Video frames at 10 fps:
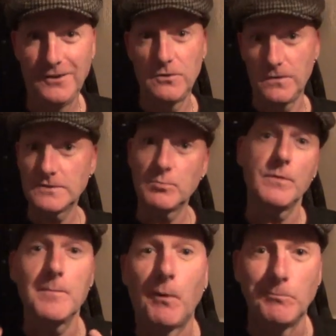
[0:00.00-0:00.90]
Although that's
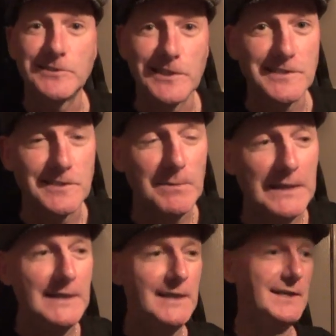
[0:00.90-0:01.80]
what they probably say to
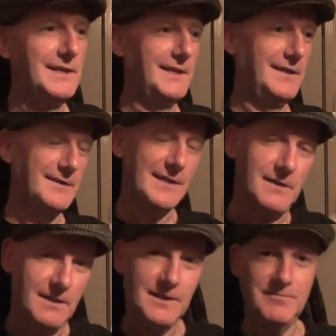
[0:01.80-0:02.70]
me.
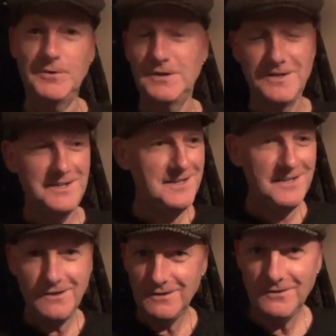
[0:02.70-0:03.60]
Get a life.
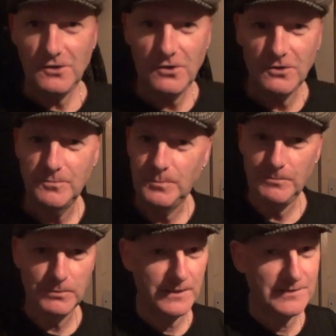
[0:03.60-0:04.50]
Oh,
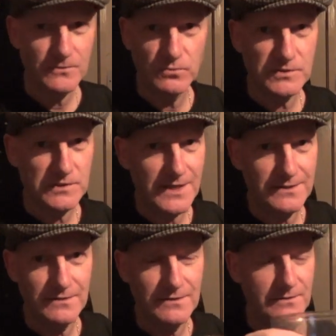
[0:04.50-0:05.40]
people are so
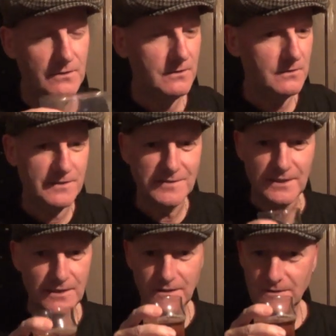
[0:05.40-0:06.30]
sad. Oh, they
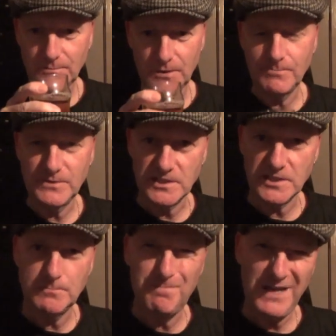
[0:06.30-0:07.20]
tell you. But I'm
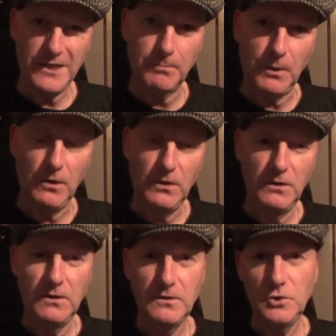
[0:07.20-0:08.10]
despicable.
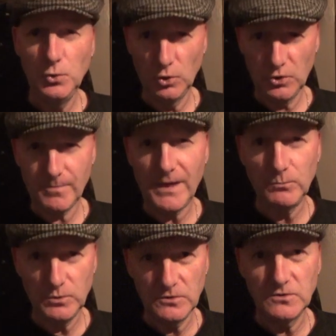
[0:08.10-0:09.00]
You look up
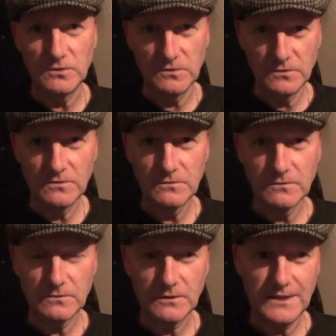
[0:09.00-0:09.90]
that word.
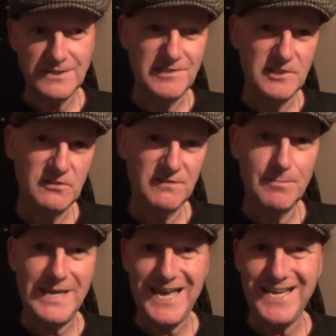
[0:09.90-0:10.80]
I deserve
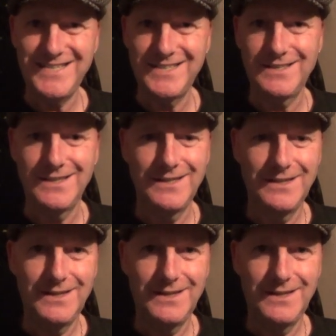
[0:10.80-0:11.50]
to be hated.